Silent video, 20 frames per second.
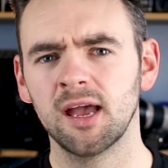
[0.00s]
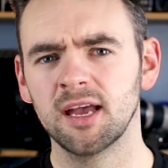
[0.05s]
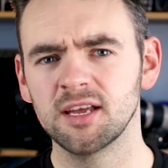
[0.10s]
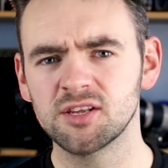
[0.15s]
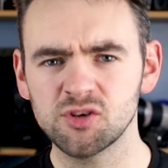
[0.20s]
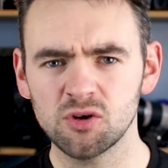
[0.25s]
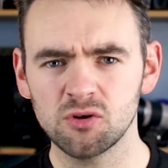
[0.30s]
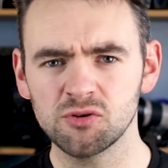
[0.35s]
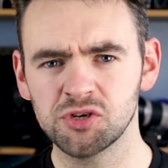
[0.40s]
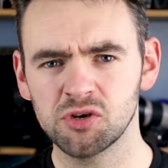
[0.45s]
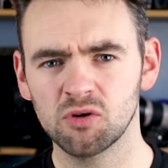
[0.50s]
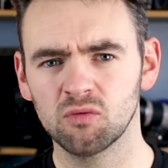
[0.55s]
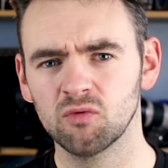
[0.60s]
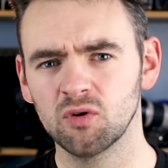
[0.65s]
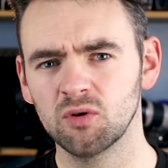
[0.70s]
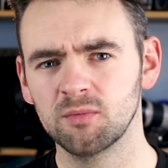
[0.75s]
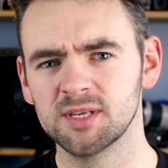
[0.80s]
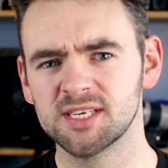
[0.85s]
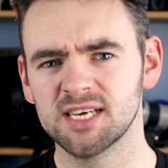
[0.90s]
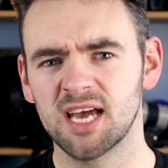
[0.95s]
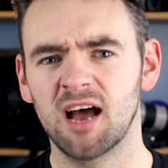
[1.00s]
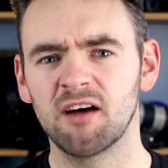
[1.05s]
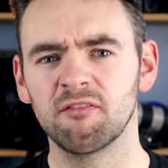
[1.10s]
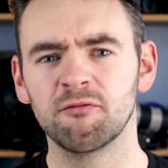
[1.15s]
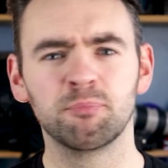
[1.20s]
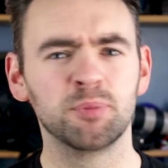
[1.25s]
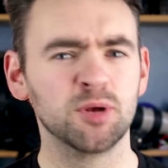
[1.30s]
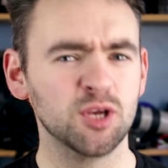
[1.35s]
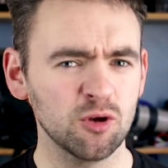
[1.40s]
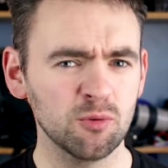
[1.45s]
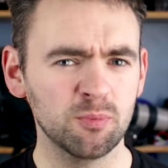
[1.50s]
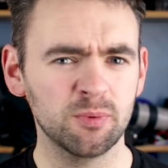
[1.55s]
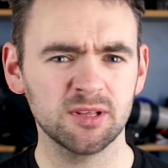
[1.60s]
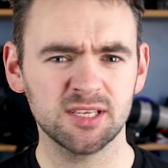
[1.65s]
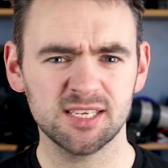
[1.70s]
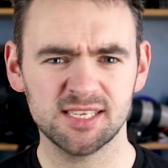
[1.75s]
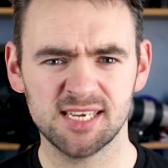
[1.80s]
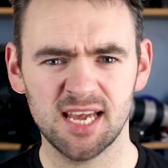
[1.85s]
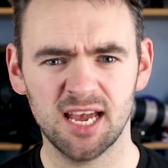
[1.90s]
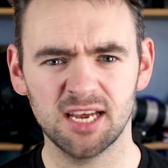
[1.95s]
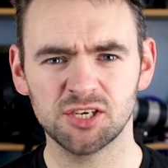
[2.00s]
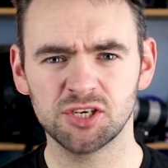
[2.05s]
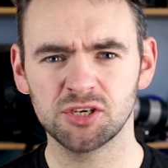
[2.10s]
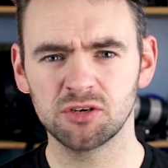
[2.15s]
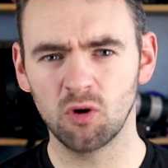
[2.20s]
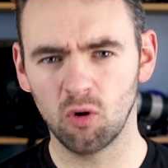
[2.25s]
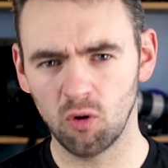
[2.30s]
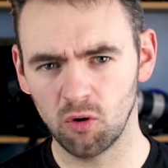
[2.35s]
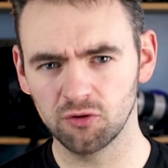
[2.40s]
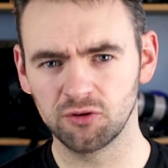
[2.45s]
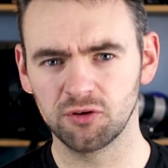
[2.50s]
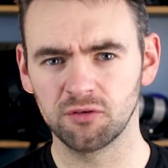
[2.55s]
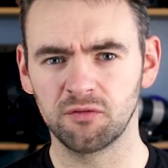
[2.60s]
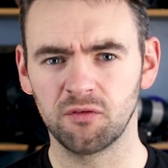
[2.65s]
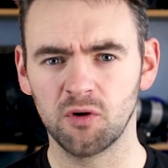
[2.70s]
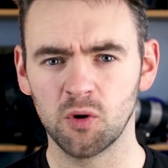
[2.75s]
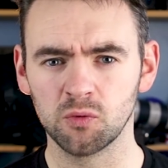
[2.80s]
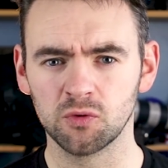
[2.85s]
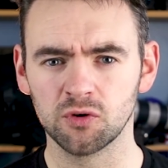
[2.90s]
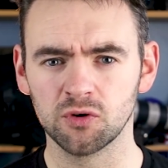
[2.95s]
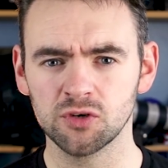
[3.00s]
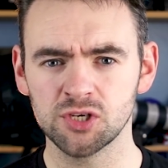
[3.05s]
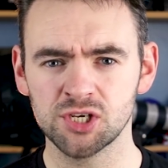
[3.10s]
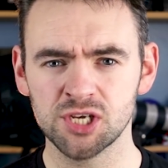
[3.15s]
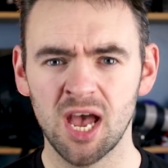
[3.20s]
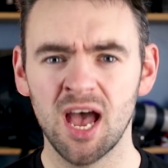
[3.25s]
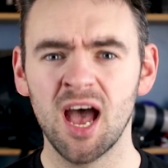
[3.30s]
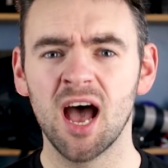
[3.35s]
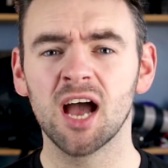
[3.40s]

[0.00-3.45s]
It's also rumoured to have pupil detection autofocus,